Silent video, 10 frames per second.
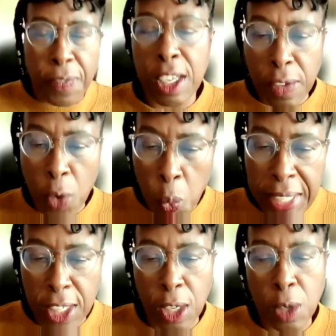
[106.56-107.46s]
if, the,
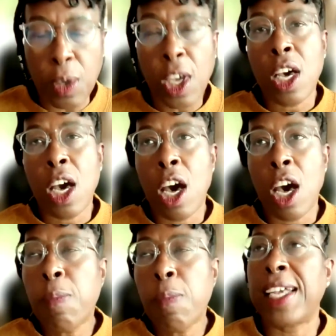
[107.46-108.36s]
if it's a, uh, in the
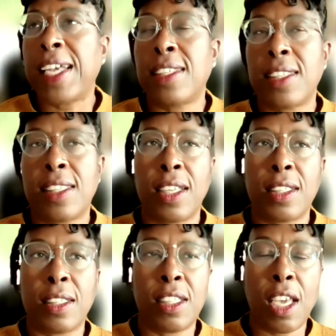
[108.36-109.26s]
case of a widow,
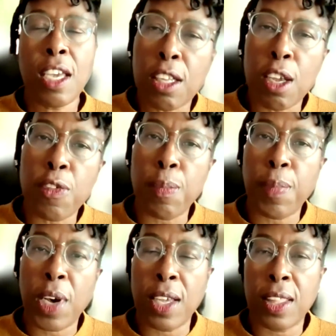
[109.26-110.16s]
her place is
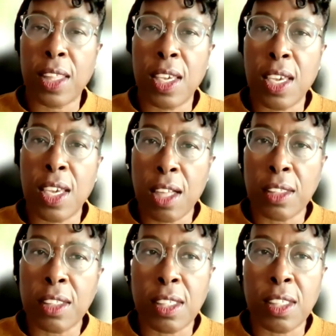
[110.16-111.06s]
then taken over
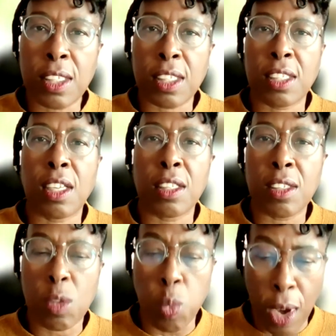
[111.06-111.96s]
by the
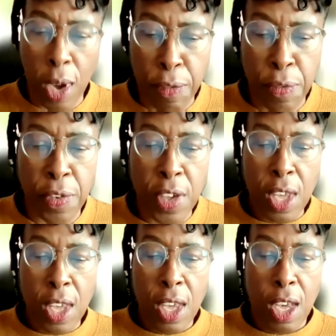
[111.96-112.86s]
eldest son's
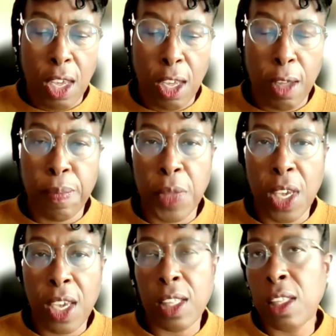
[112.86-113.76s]
wife.
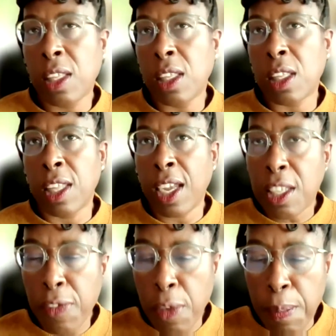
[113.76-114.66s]
Um, in
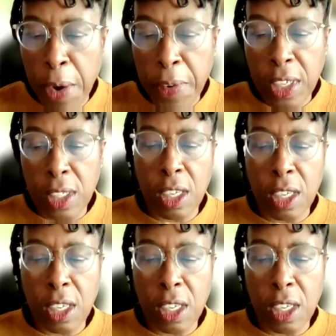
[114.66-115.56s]
Native American